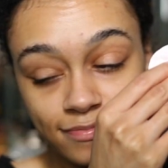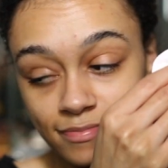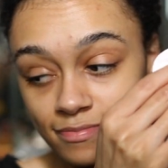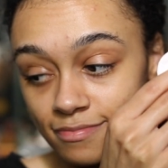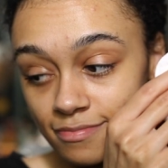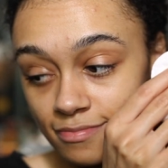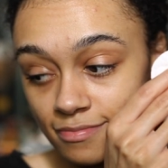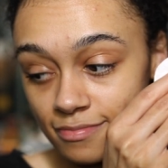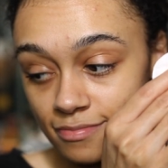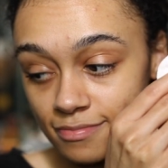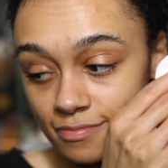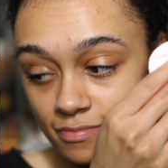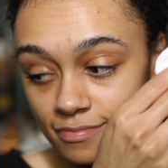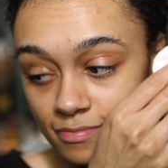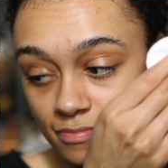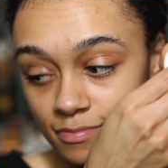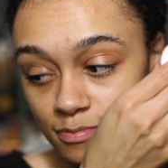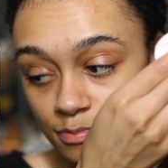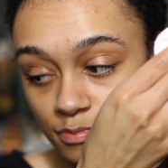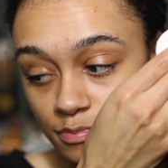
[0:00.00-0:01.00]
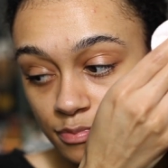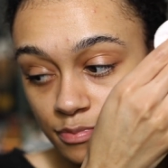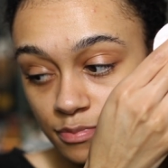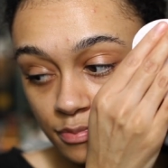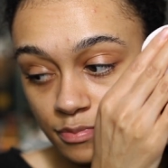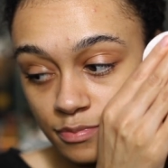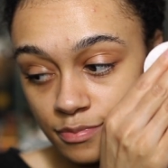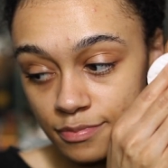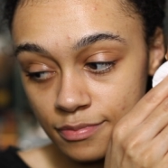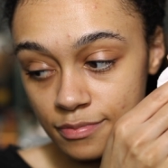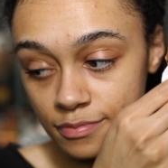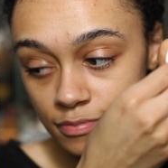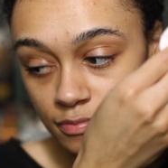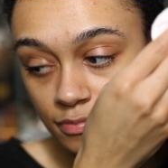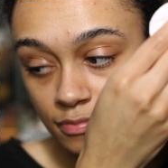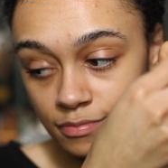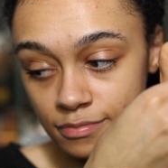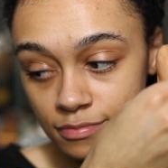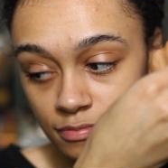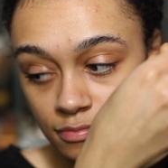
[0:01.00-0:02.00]

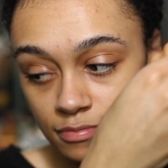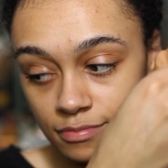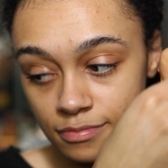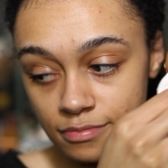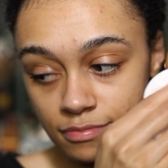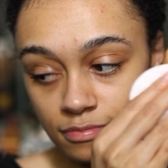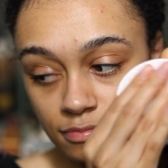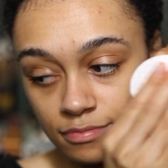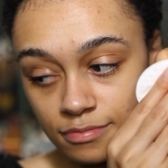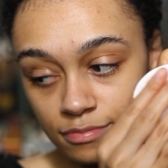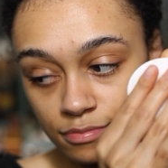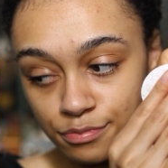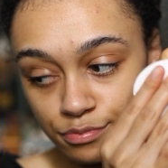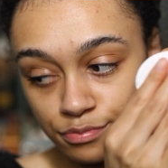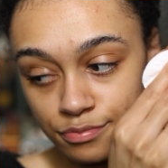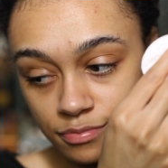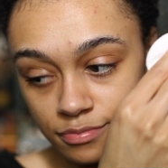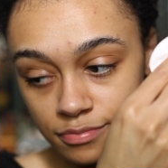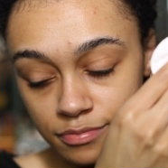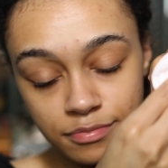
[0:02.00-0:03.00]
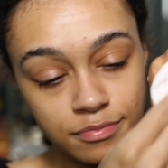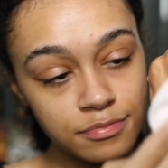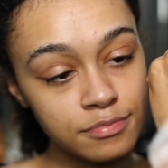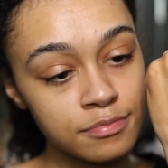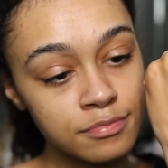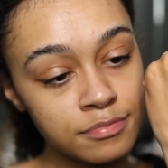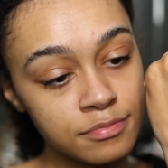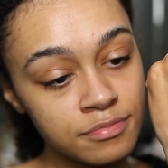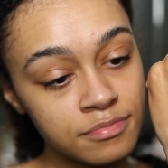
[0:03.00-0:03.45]
[no speech]